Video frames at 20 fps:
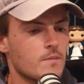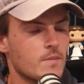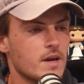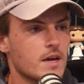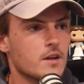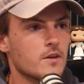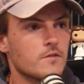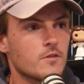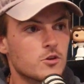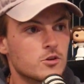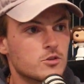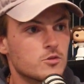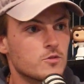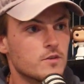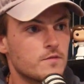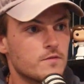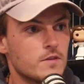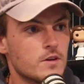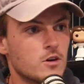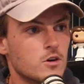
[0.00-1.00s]
anniversary
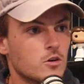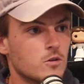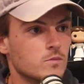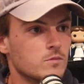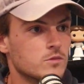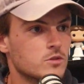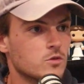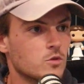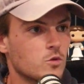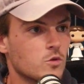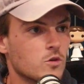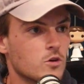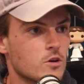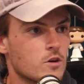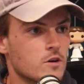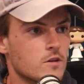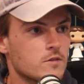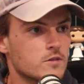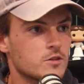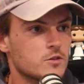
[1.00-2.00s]
films
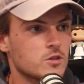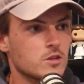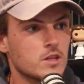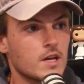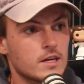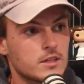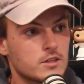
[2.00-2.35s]
or select